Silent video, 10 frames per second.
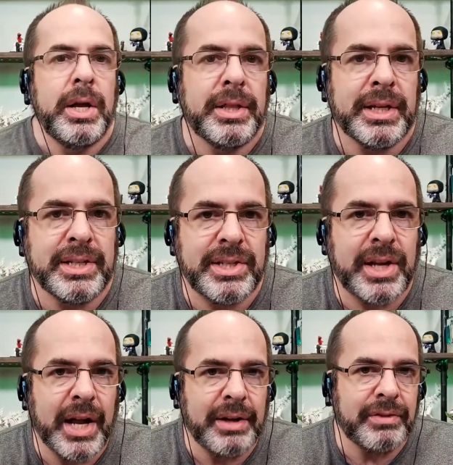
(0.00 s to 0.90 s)
that's
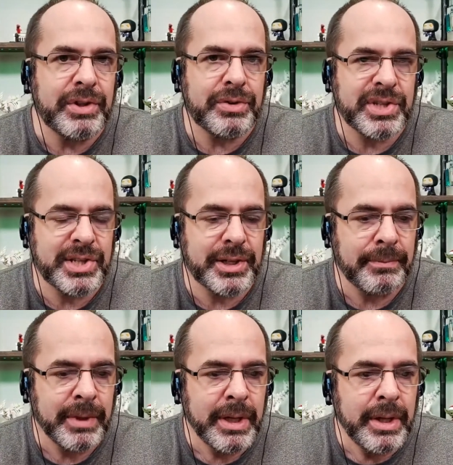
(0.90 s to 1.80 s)
kind of interesting,
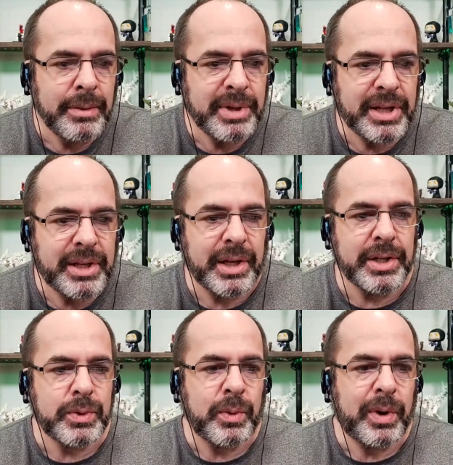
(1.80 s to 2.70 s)

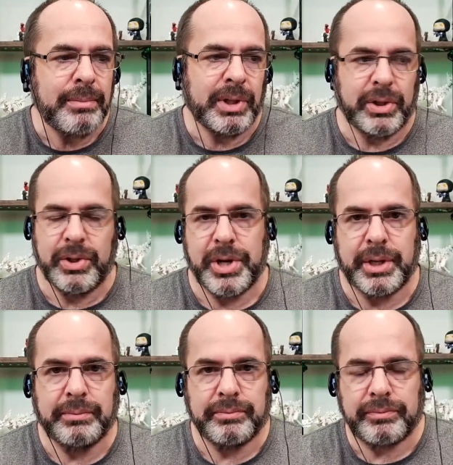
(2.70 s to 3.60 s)
because what I'm
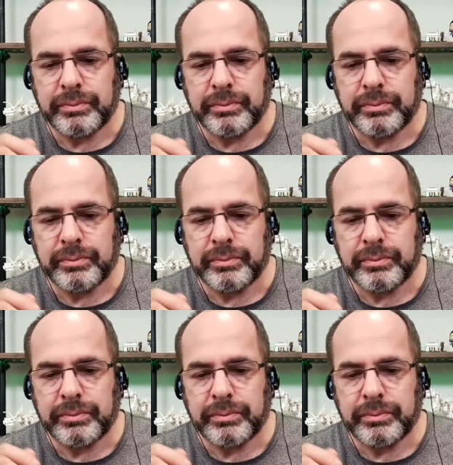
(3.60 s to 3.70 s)
learning